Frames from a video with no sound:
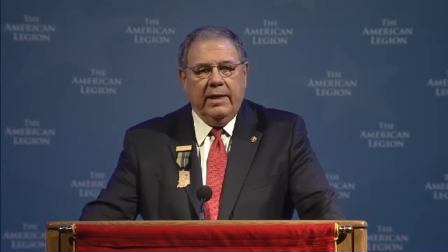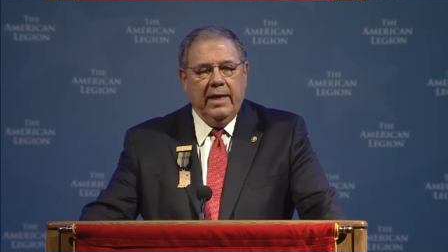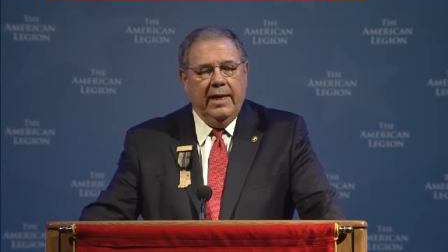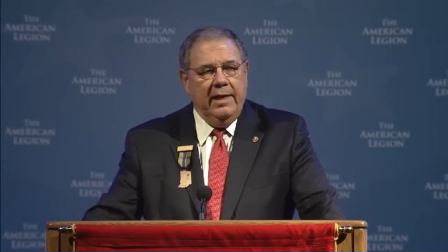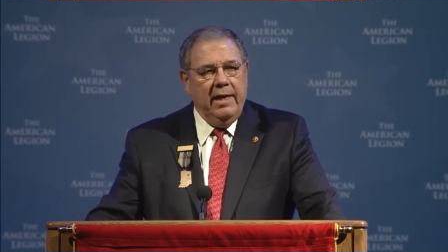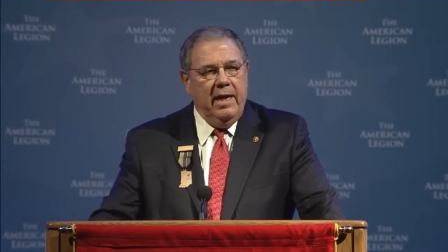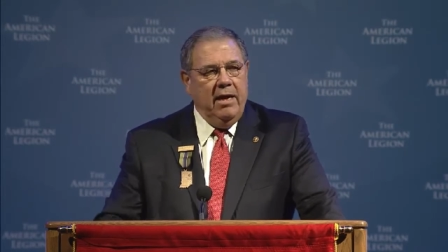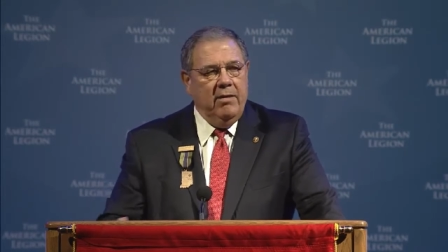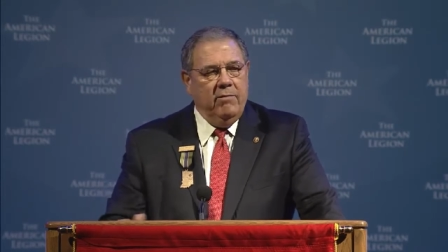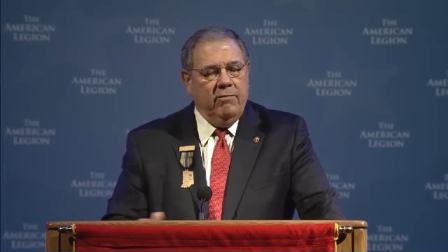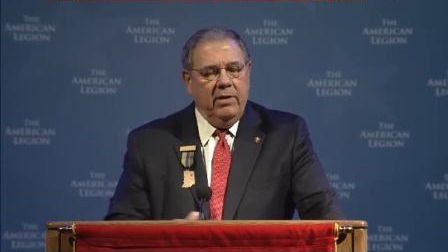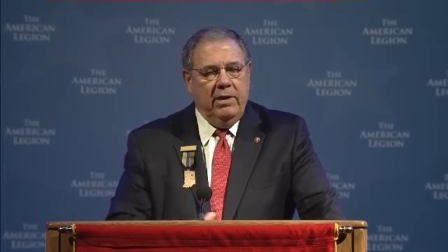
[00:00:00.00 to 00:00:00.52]
and
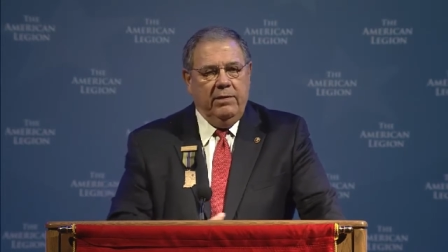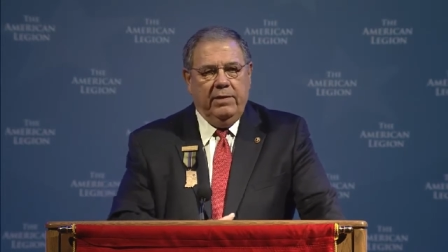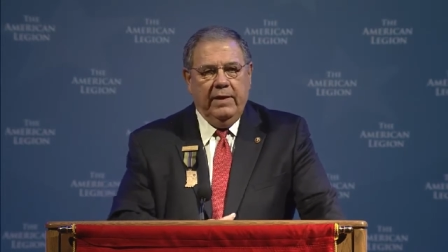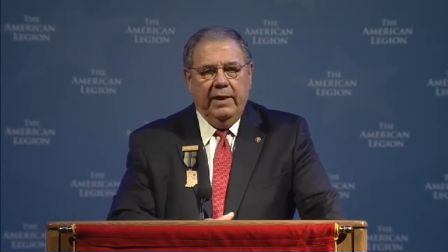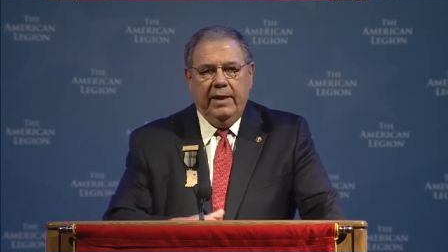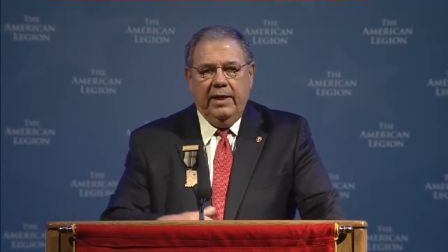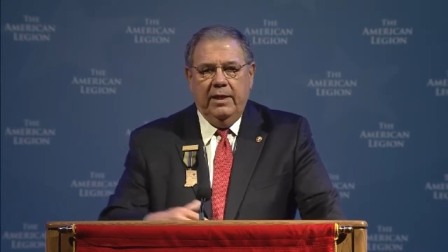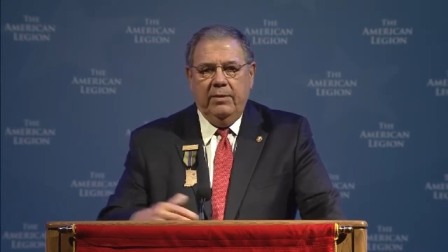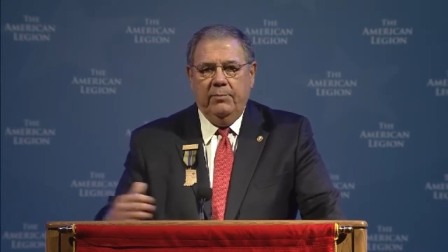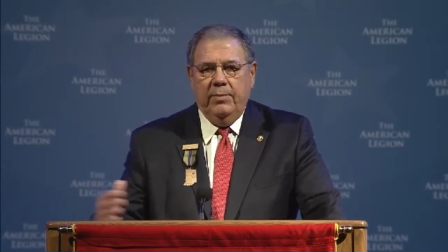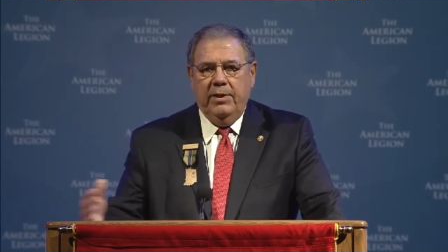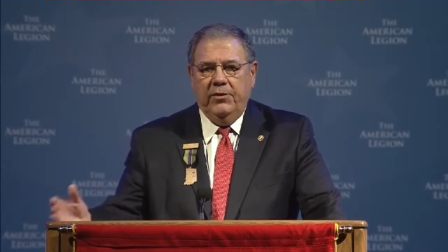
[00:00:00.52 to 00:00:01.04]
everything
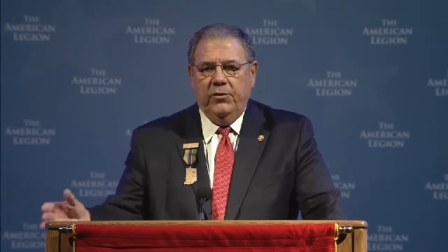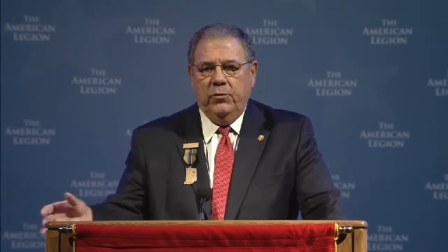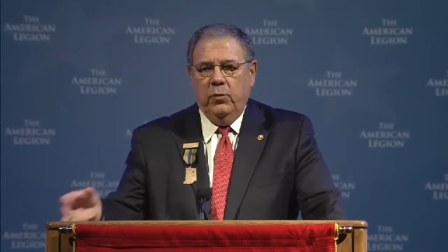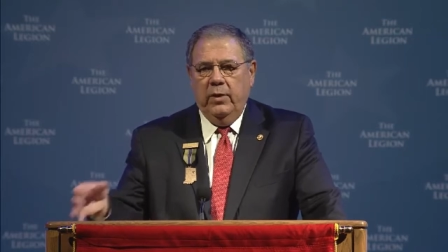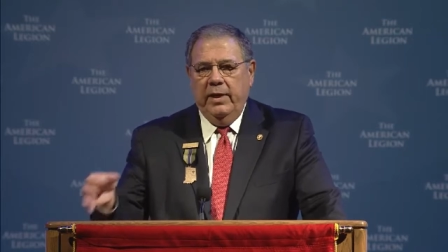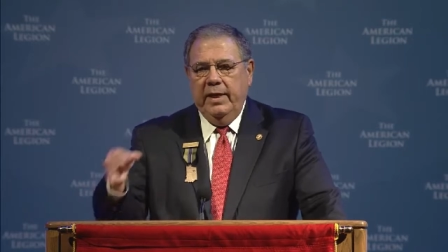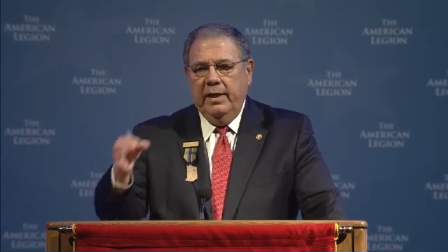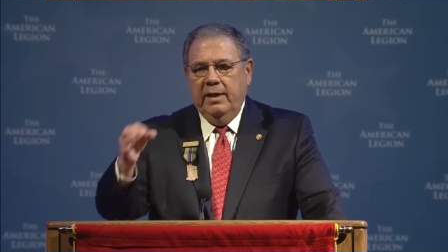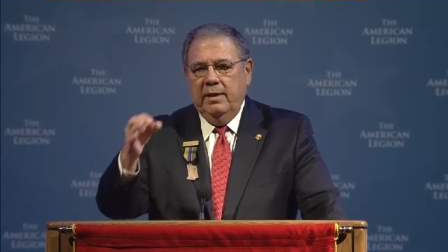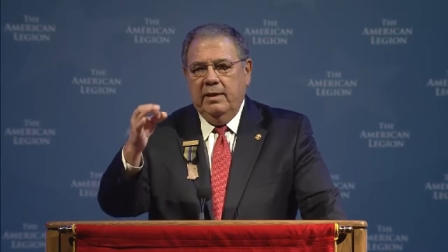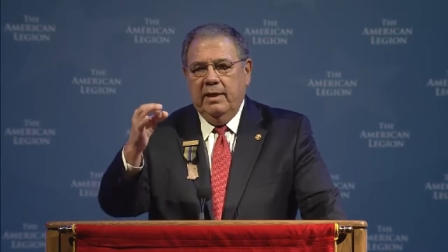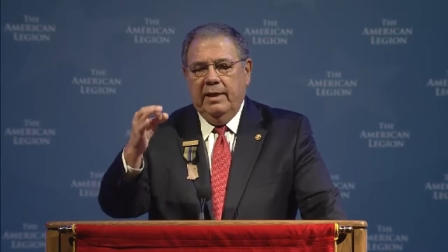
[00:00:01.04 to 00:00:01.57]
in
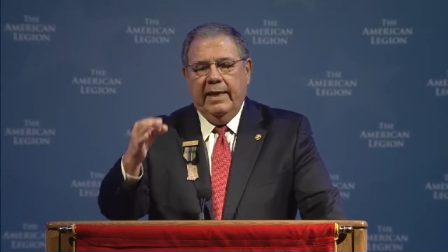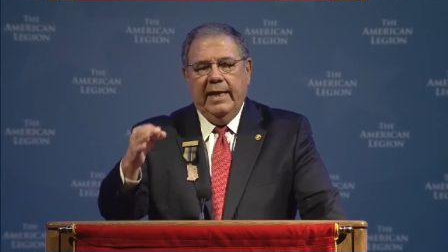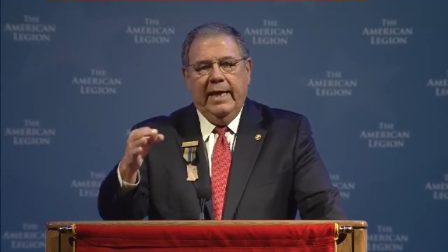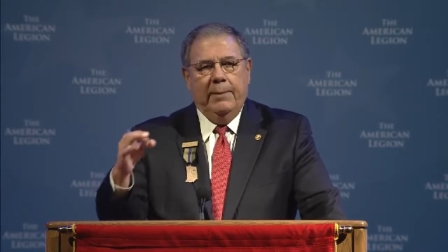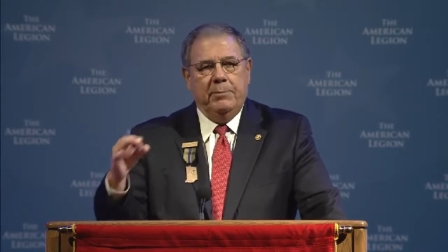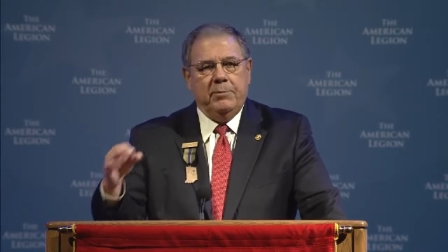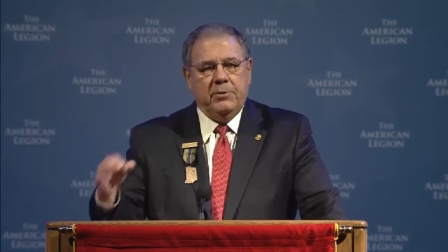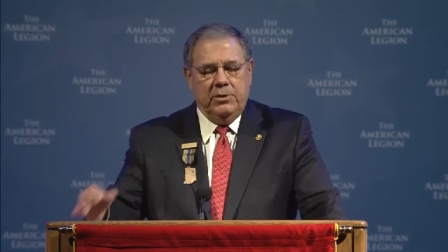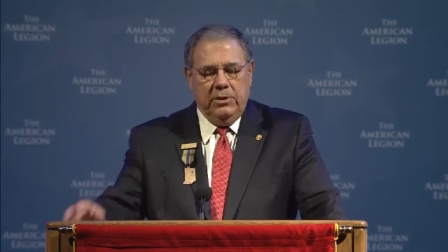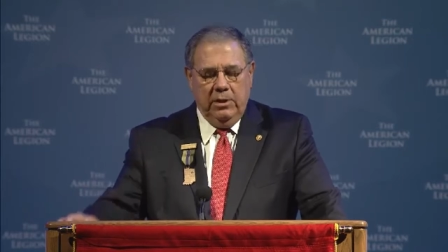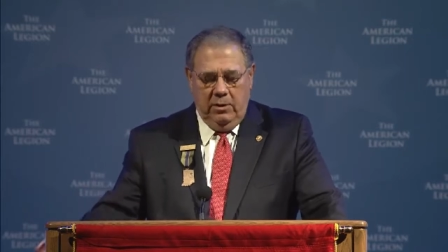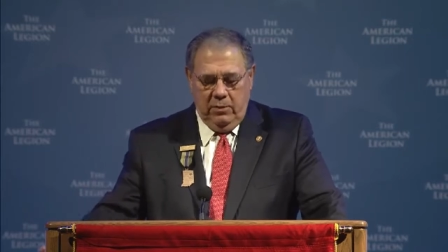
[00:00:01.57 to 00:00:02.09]
between in the
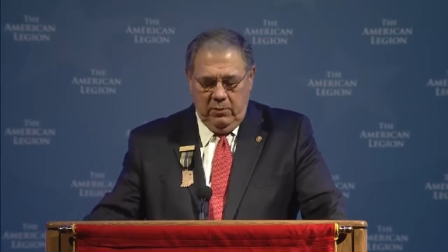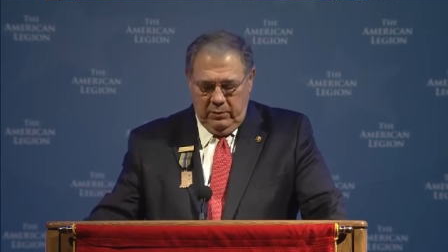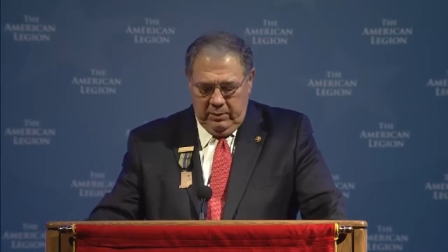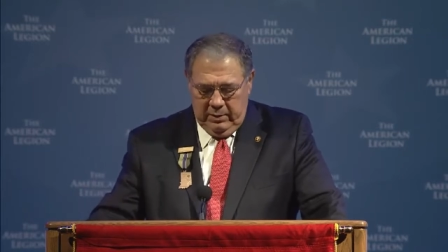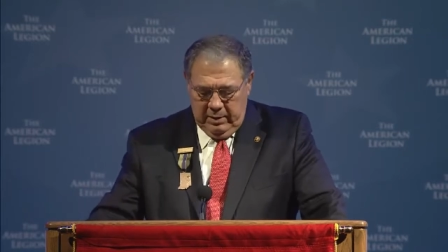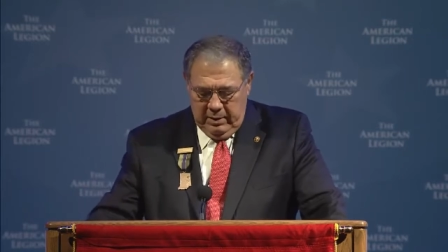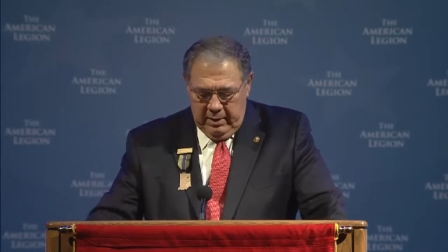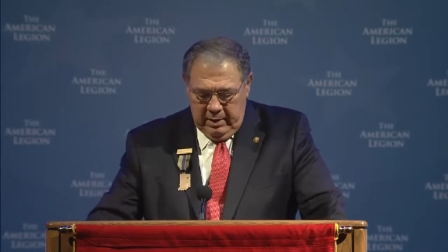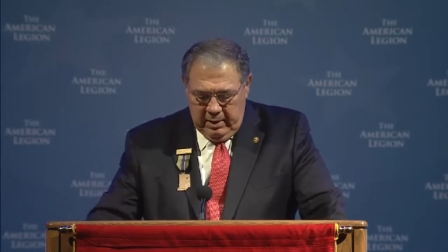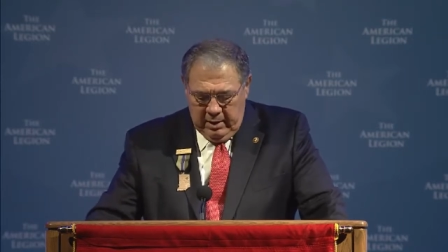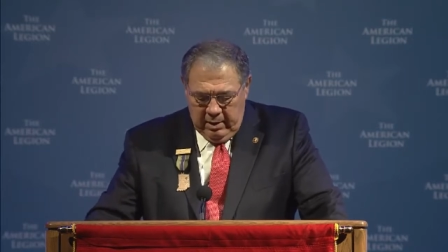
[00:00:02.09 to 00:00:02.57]
capstone,